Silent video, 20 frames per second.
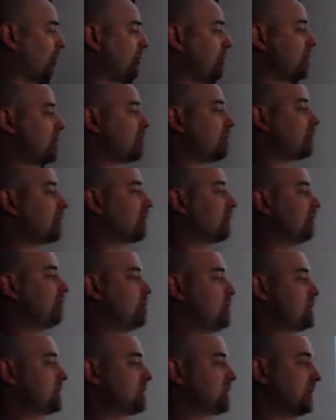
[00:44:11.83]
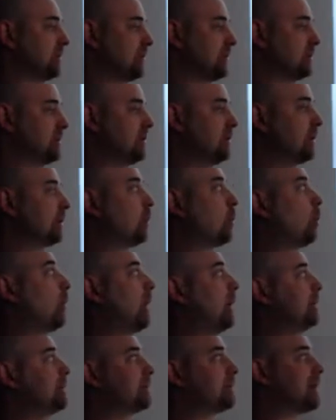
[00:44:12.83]
number of pixels in the
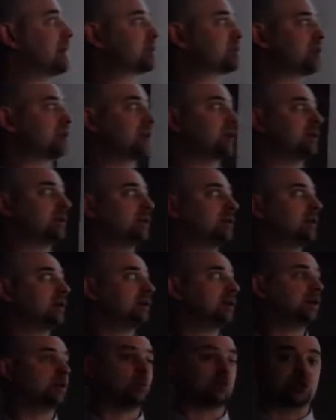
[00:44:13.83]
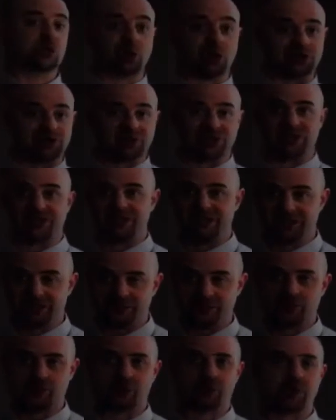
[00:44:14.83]
y direction, which causes an
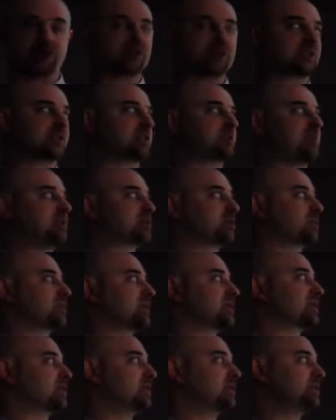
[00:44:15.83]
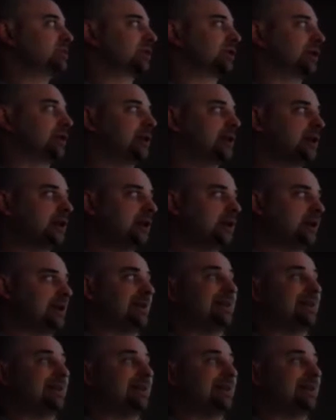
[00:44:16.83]
increase in spatial resolution. An